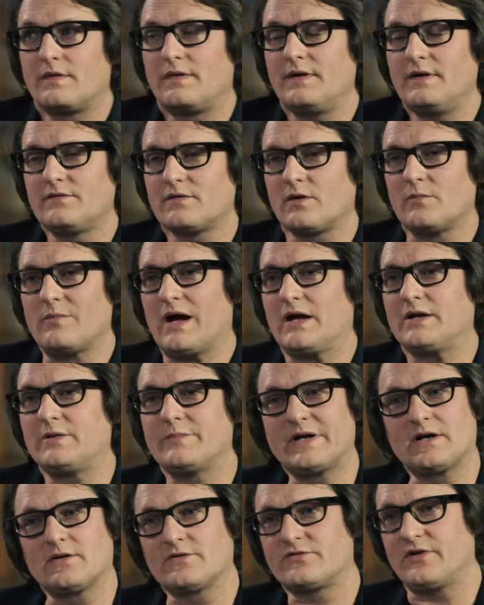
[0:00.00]
Right. These are
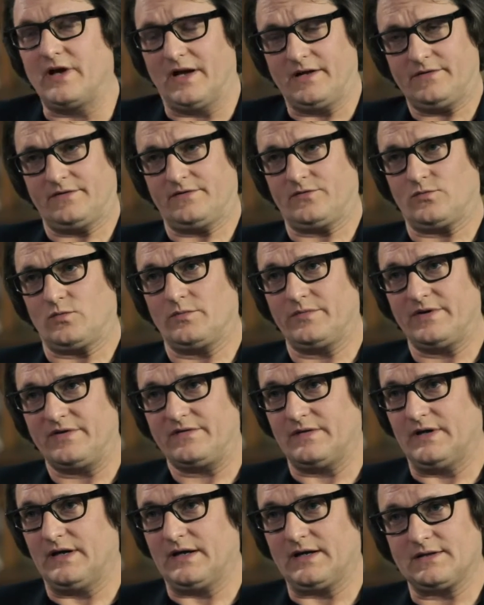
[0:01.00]
monumental changes we'll be
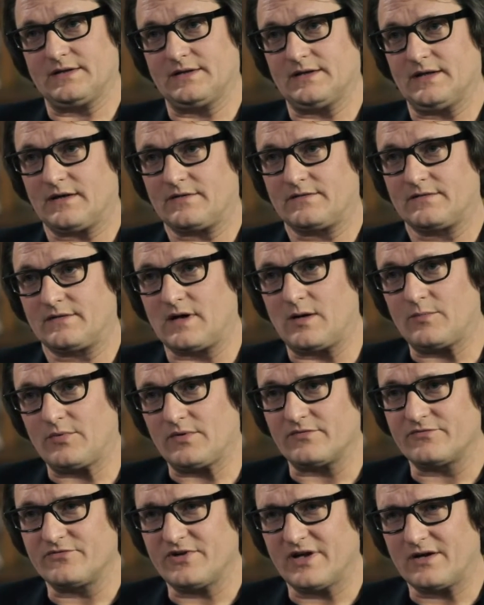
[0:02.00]
seeing in the next
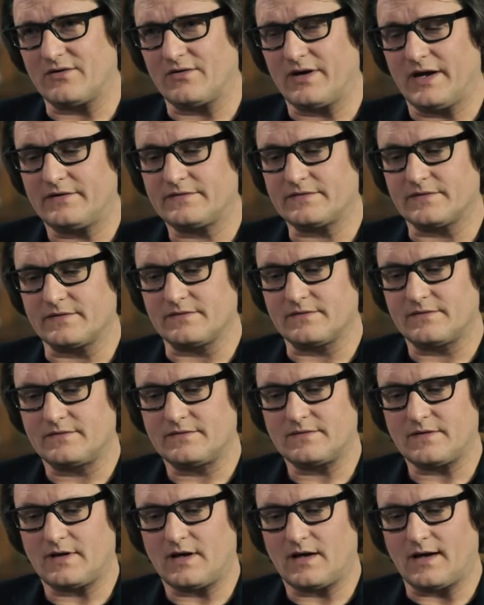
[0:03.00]
couple of
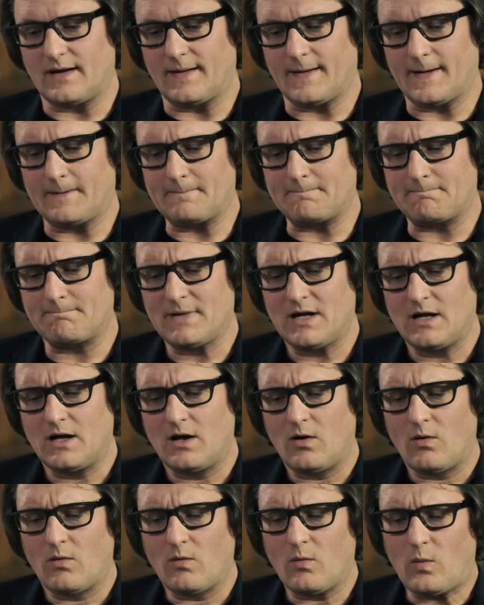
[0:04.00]
generations.
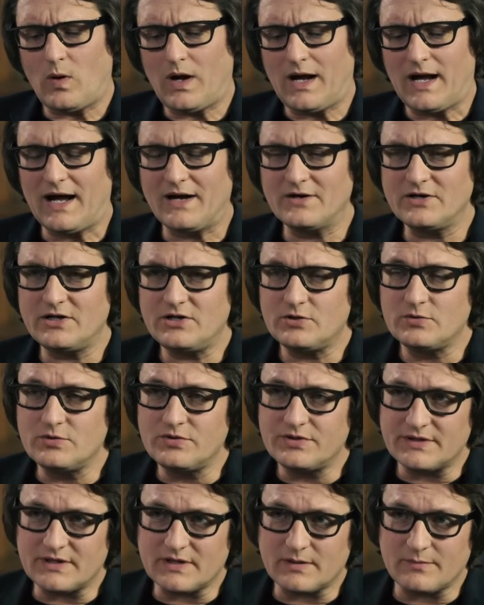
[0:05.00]
How do you
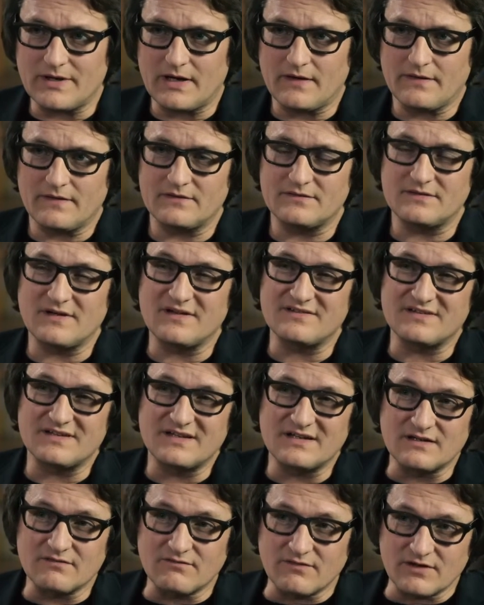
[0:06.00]
think about this as an
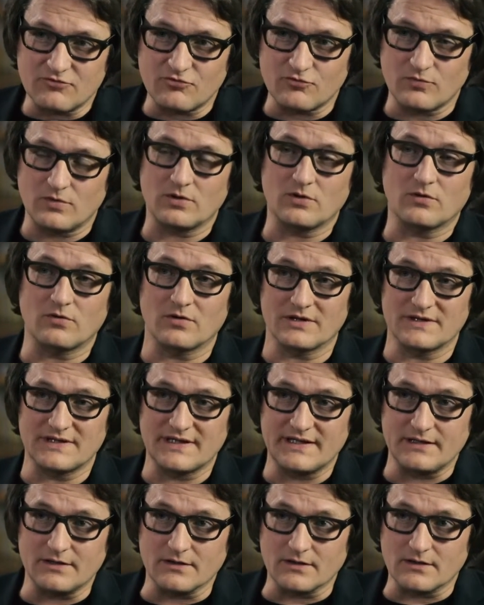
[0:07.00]
individual or a
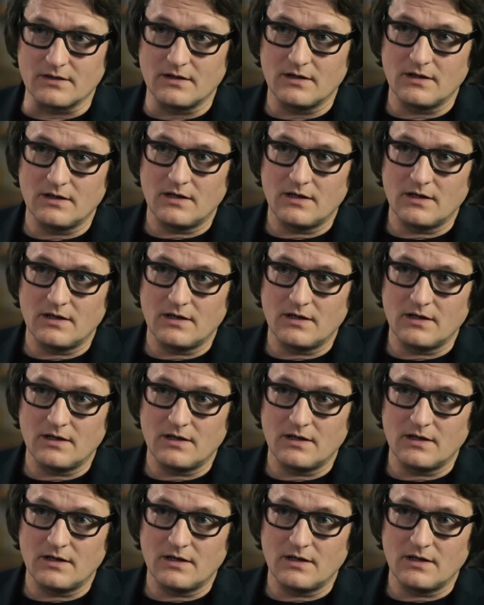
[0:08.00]
leader?